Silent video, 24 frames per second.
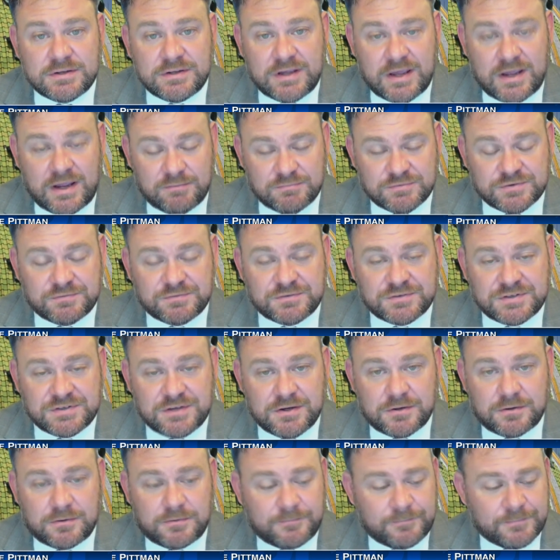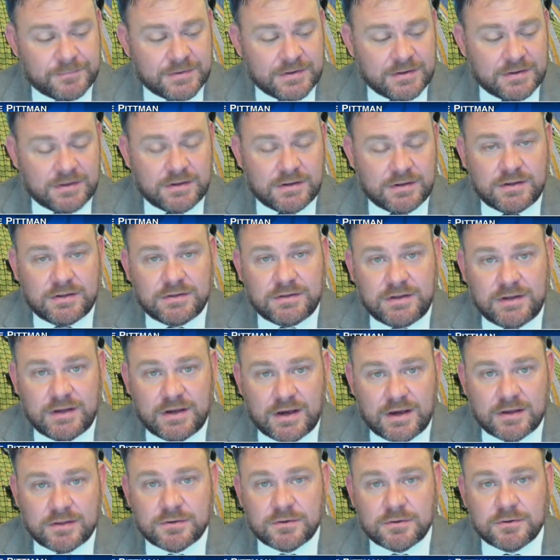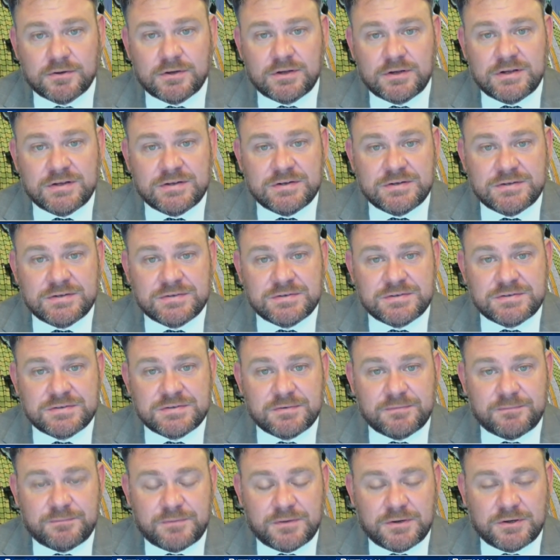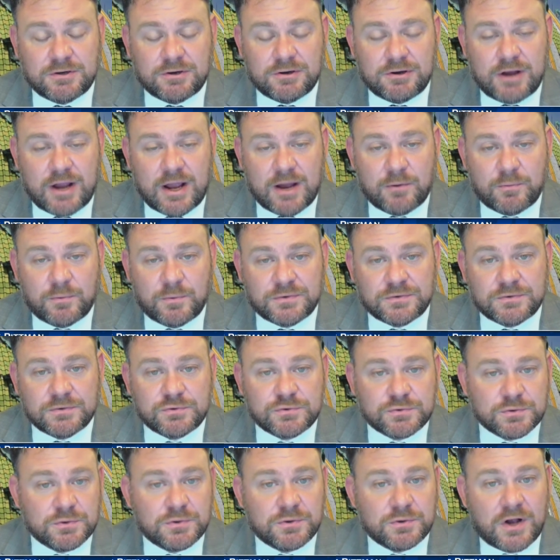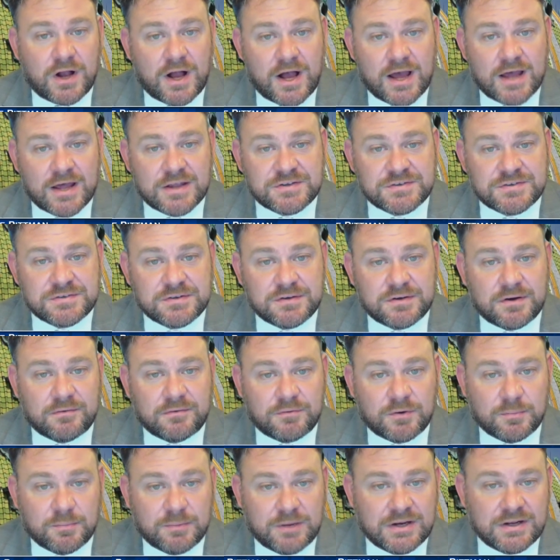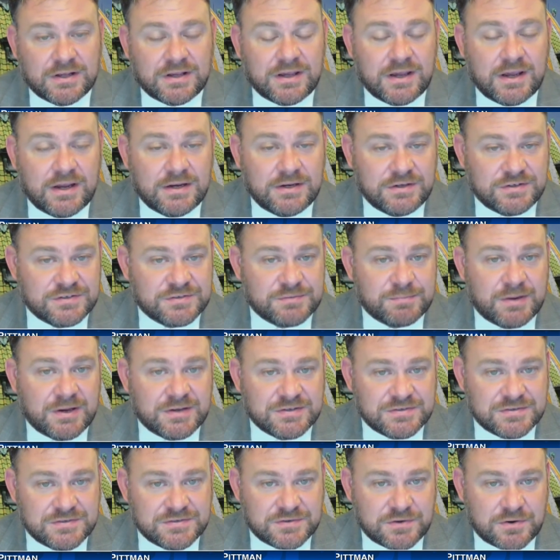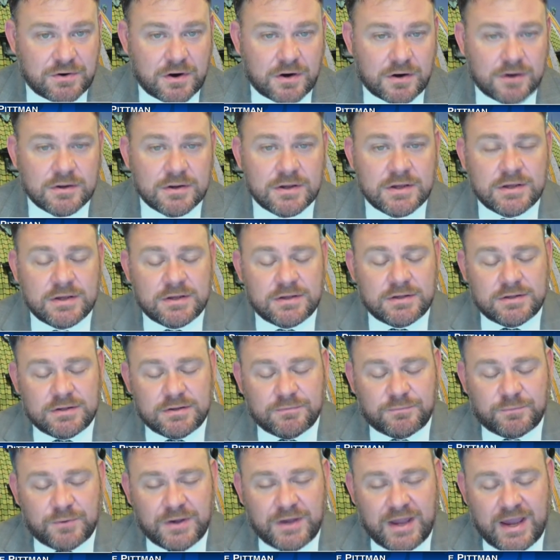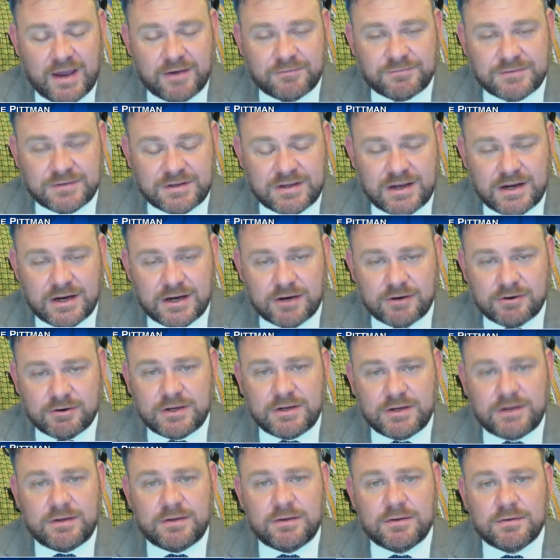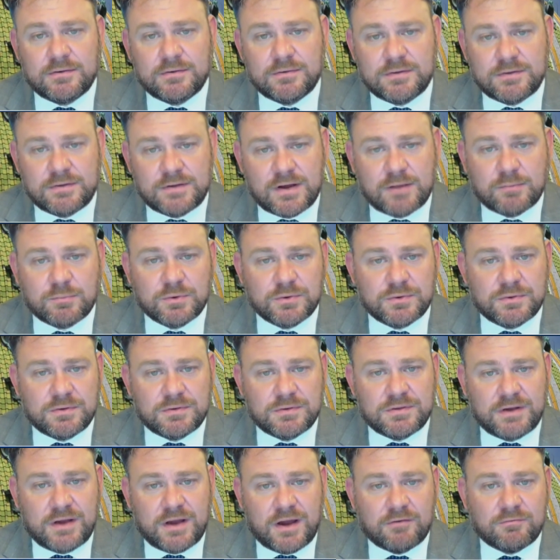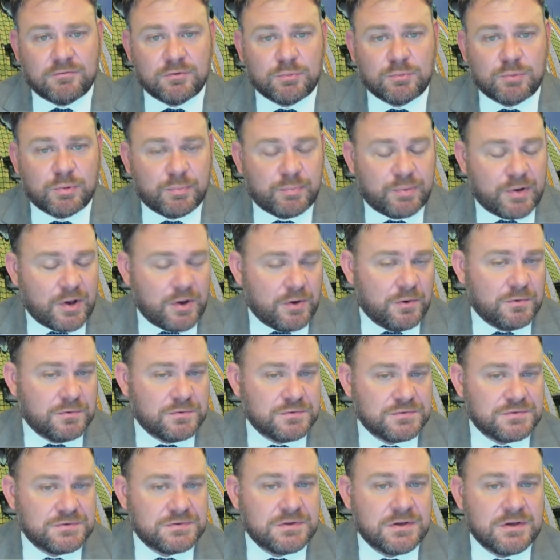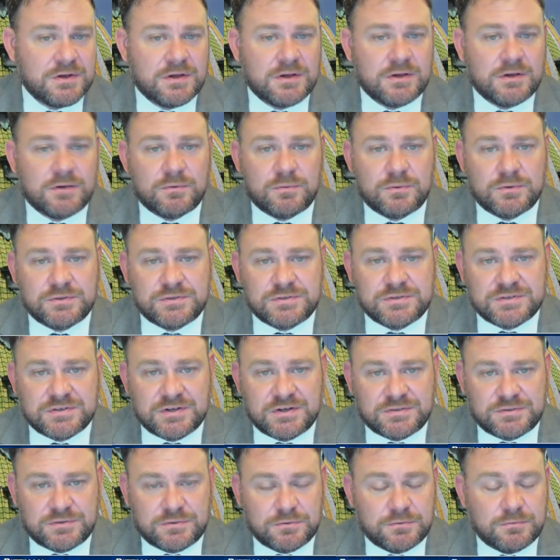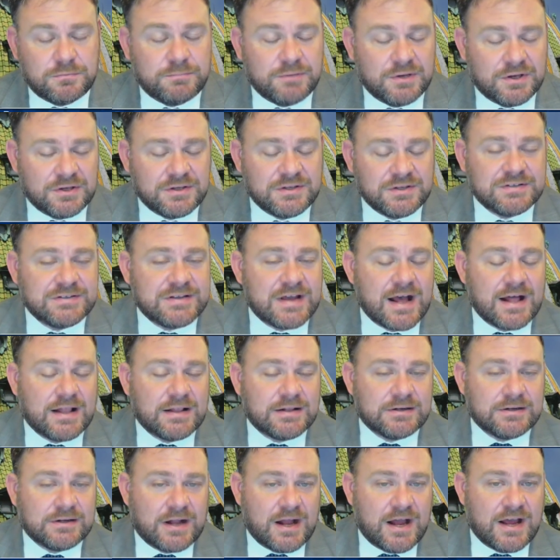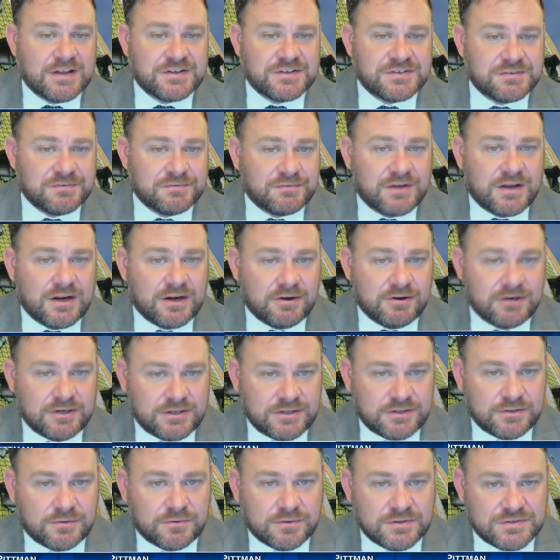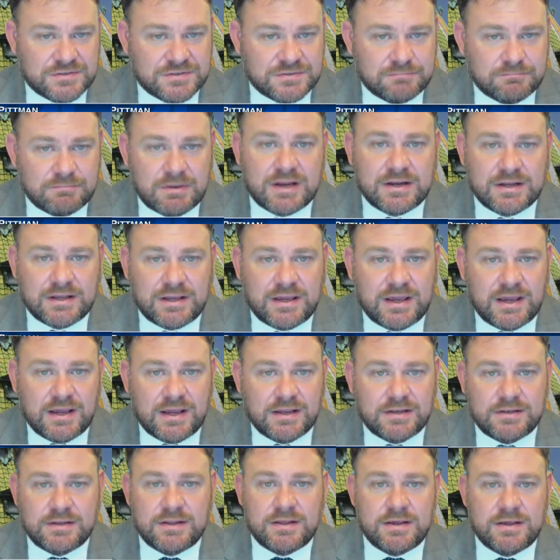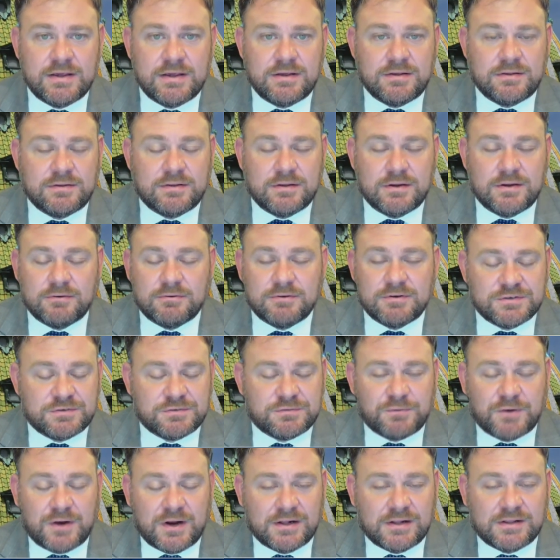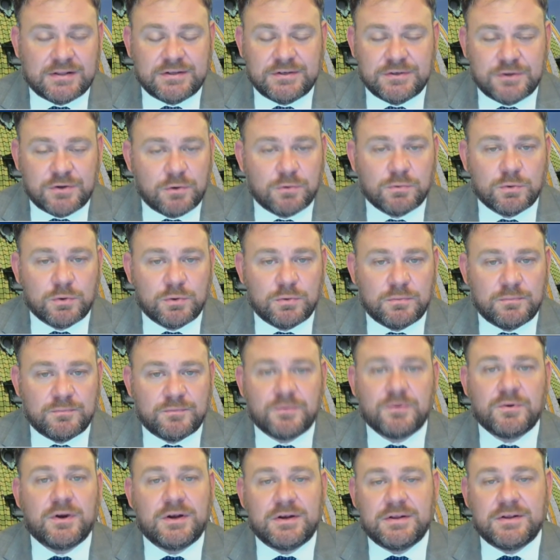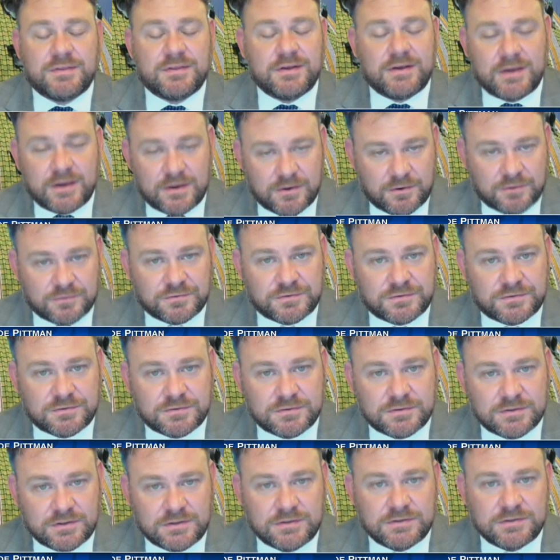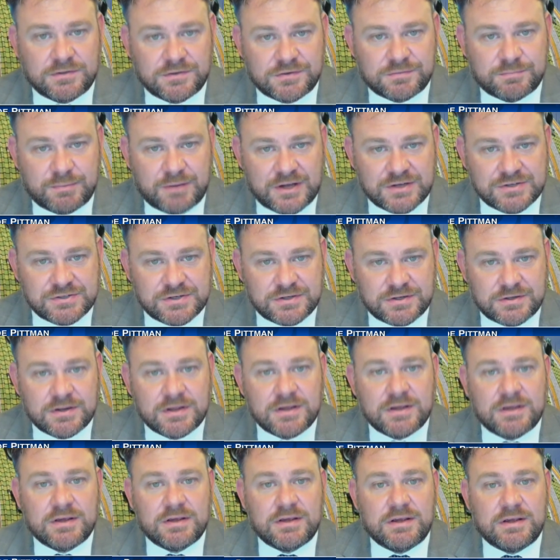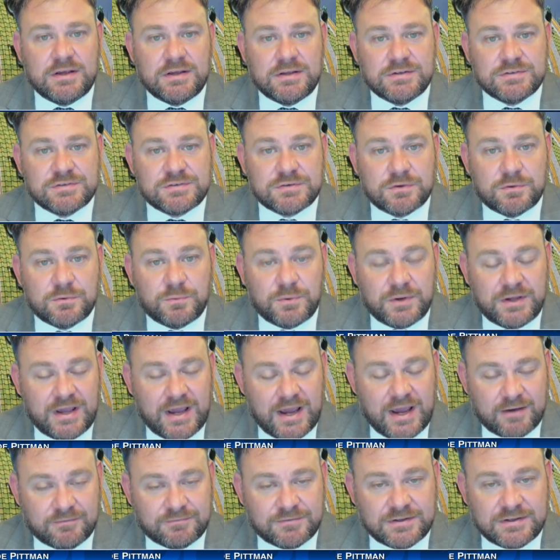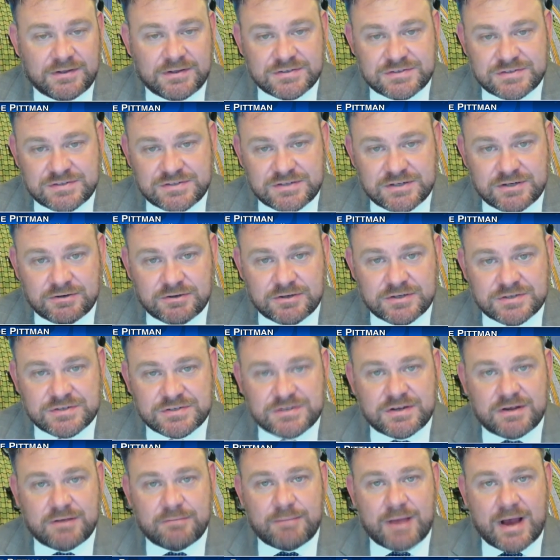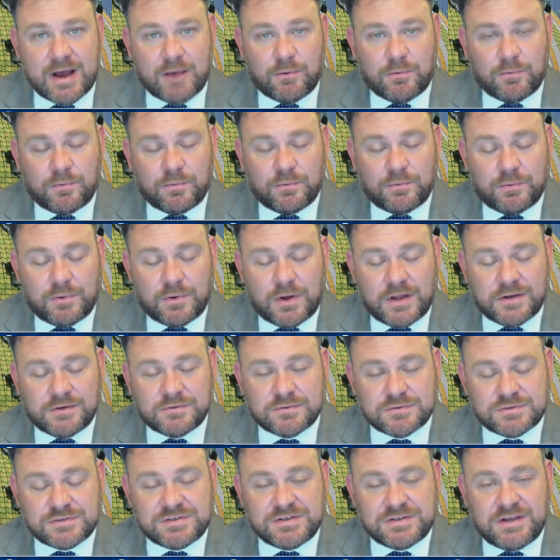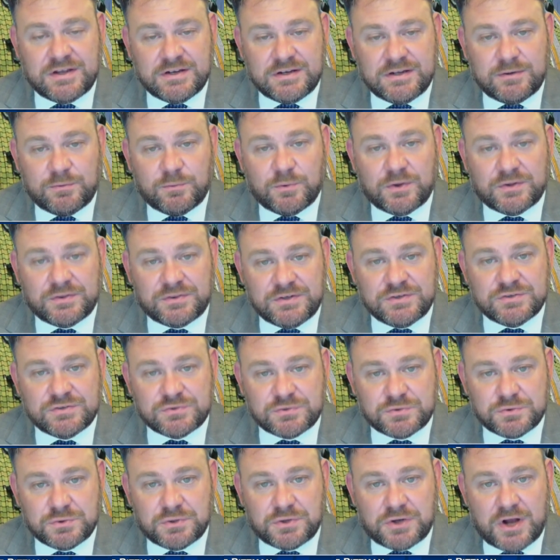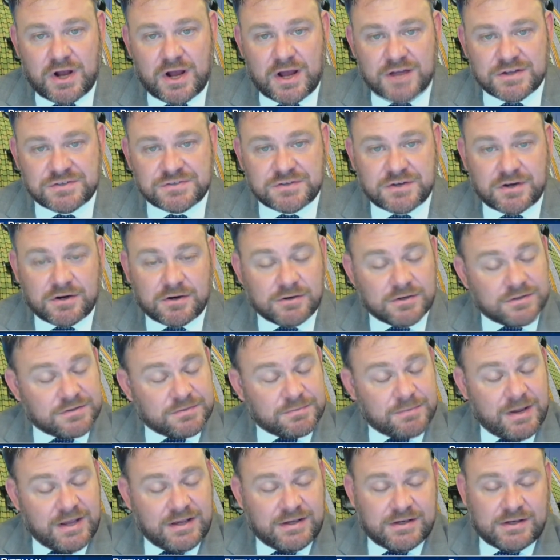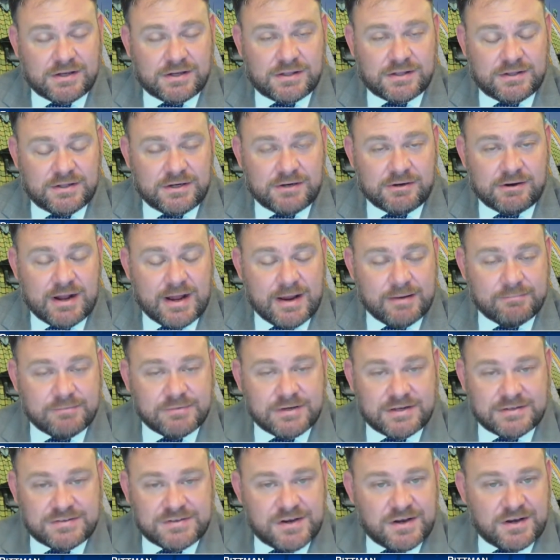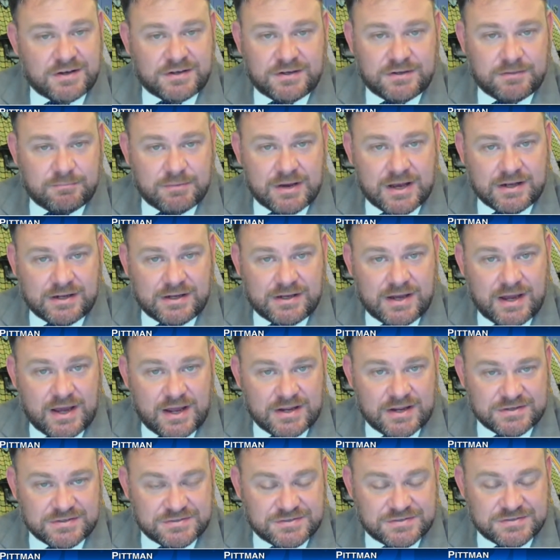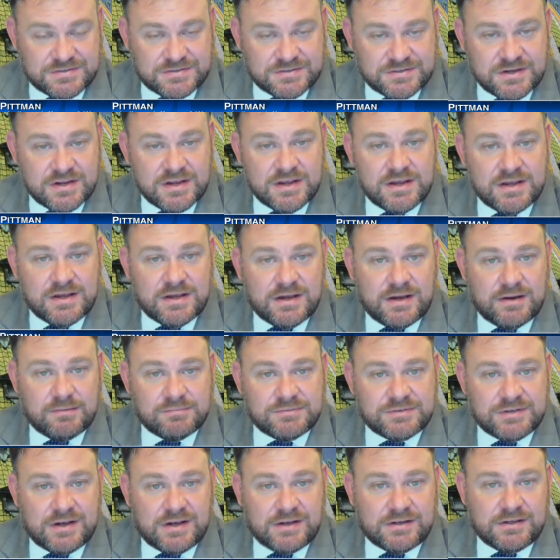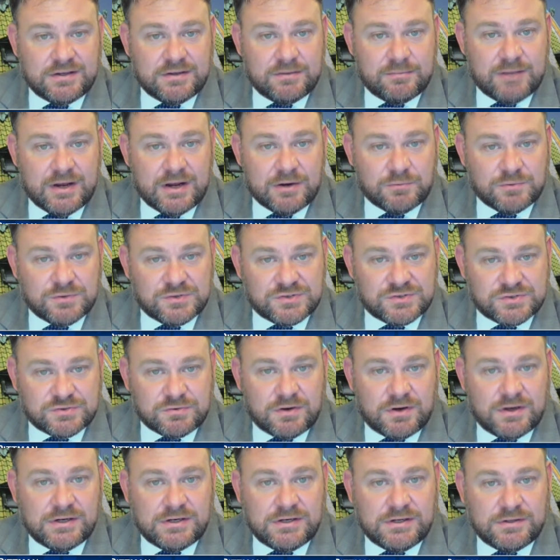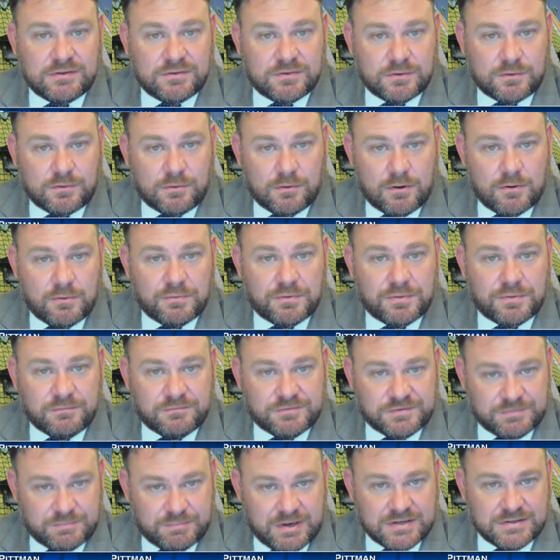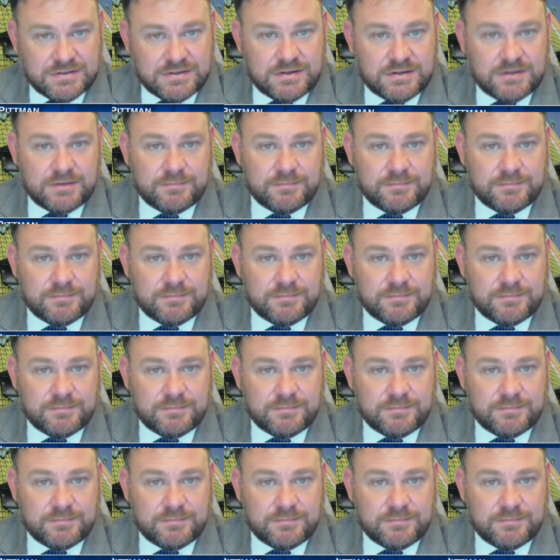games of skill, and the other is figuring out what the true cost of our Medicaid expenses are. If we have to carry the number that the governor proposed, which is a $2 billion cost of carry increase in Medicaid, there is frankly no room for anything else in this budget. And so we have to get serious about understanding what these true costs are. And to make it clear, I'm not talking about cuts. I'm talking about restraining the growth of spending.